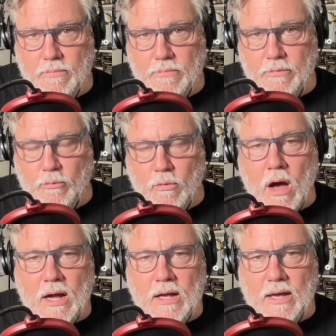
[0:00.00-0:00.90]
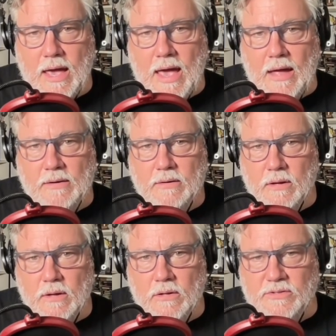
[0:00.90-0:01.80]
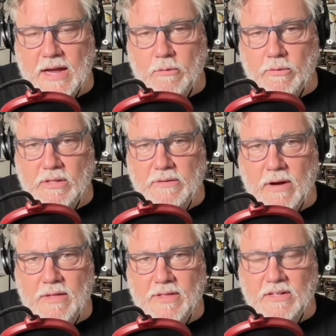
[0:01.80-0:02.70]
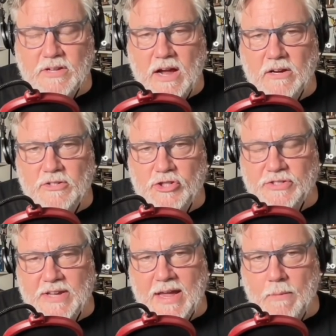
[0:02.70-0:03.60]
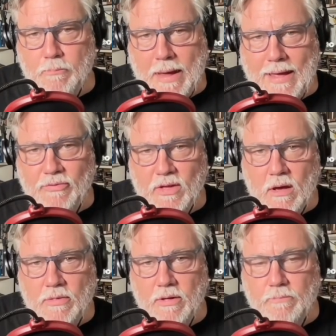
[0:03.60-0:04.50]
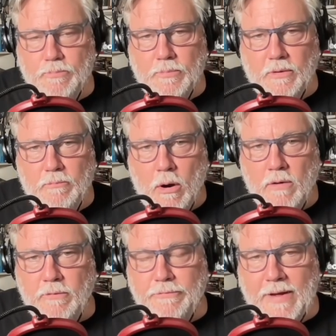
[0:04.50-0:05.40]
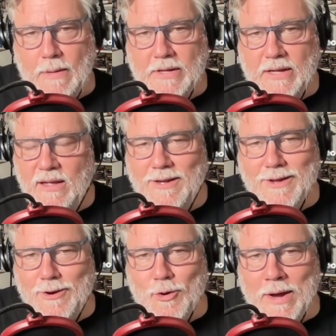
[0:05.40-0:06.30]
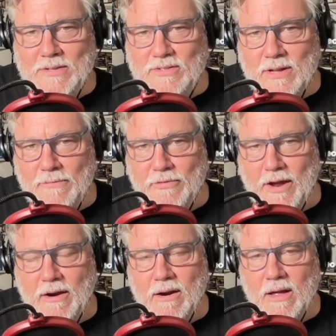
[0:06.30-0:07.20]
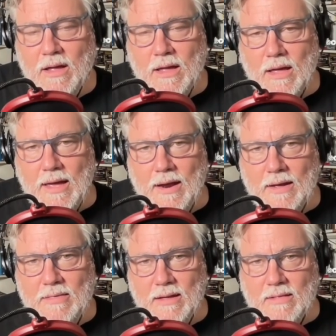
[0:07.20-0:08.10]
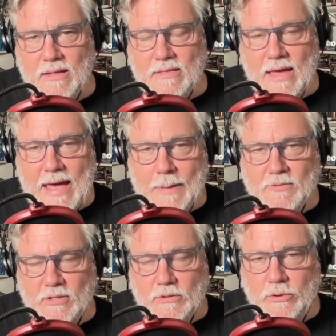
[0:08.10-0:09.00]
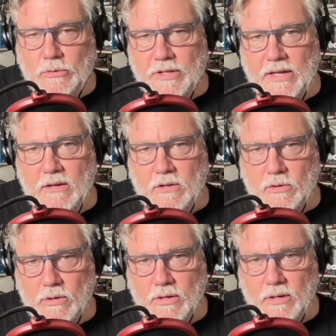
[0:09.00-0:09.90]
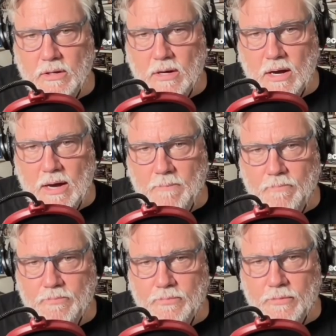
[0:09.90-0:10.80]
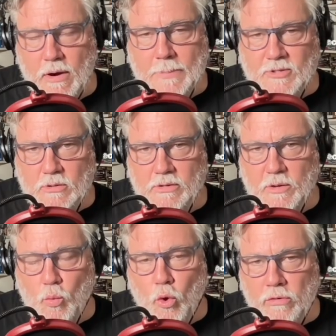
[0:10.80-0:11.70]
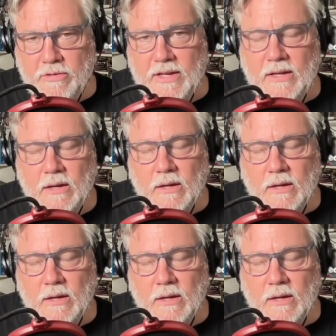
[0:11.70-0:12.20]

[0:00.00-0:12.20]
Rock and Zachary Levi, the entire Shazam pantheon, the Marvel family, great stuff there, and I think that they absolutely could. They're absolutely worthy